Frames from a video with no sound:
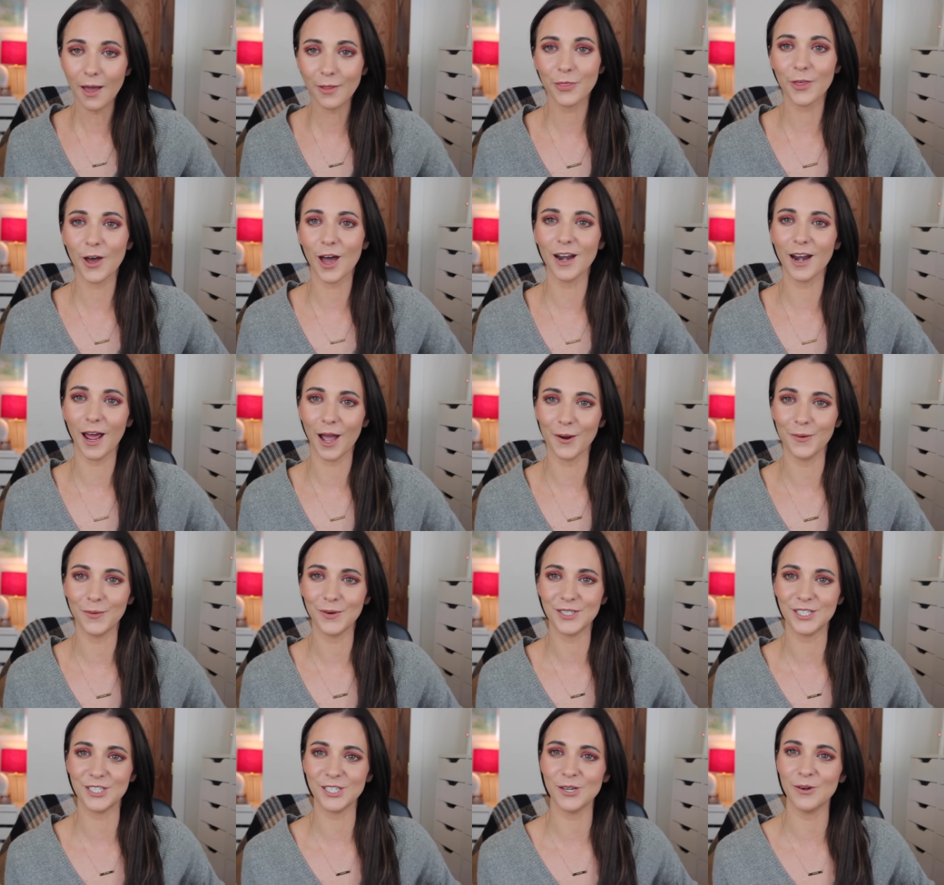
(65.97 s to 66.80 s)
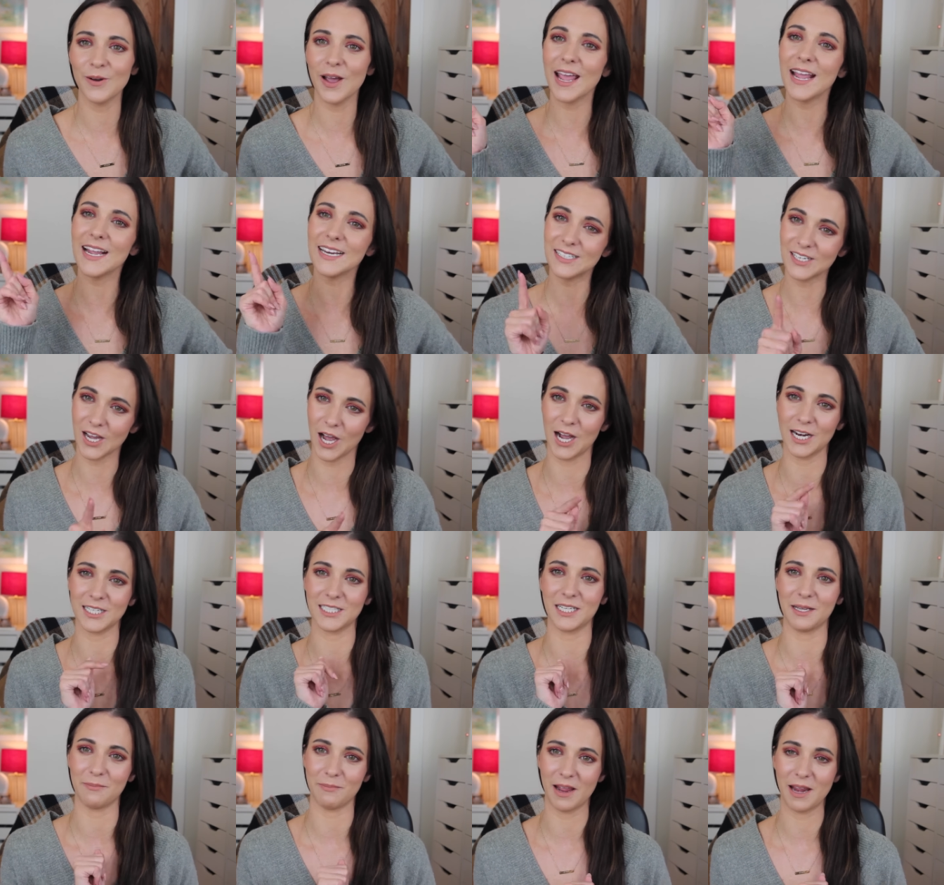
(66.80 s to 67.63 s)
I thought I would do a
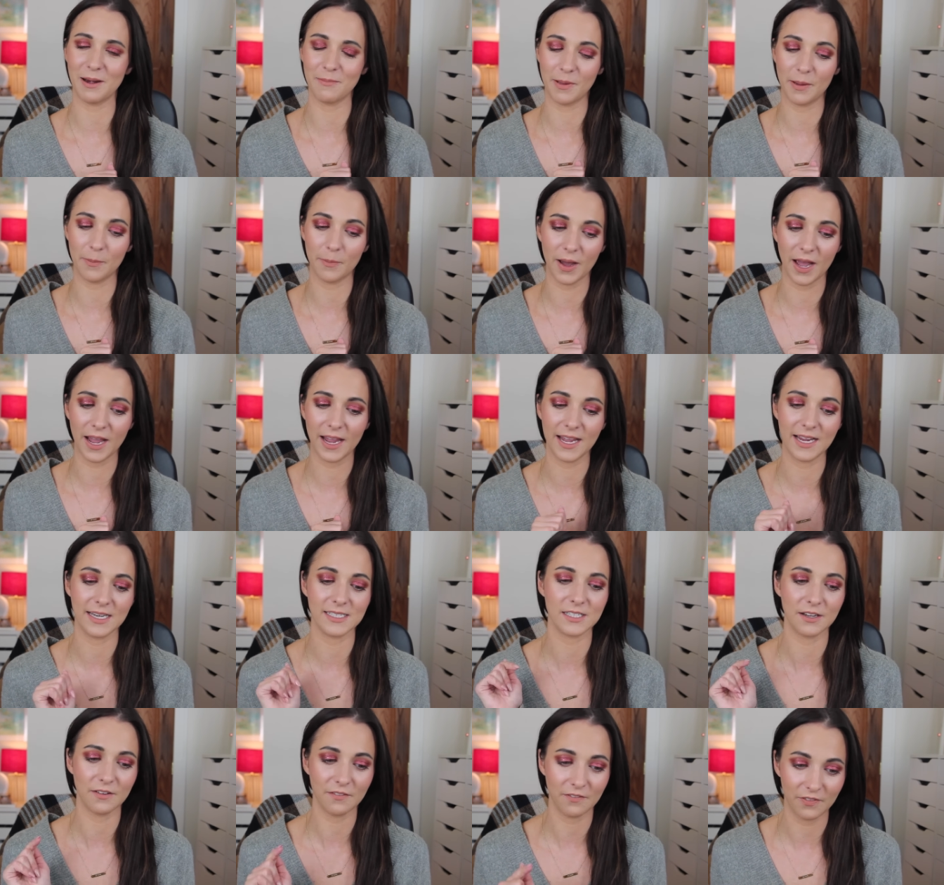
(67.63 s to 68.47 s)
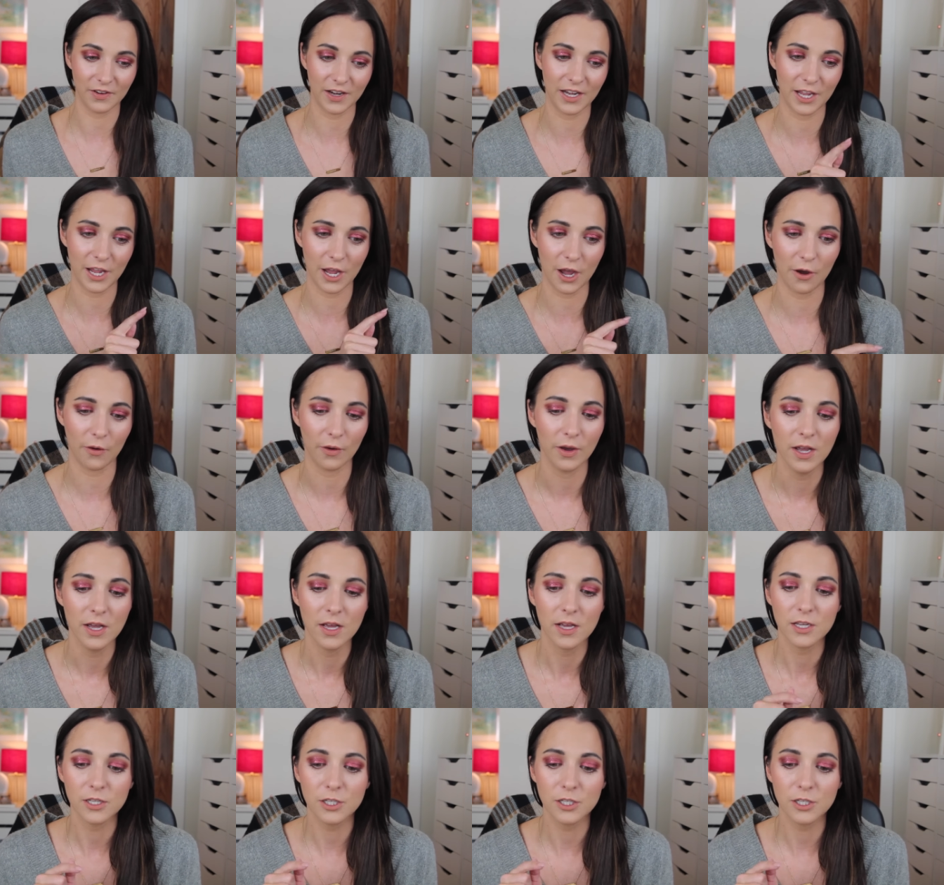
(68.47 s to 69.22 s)
Tati made me buy it video.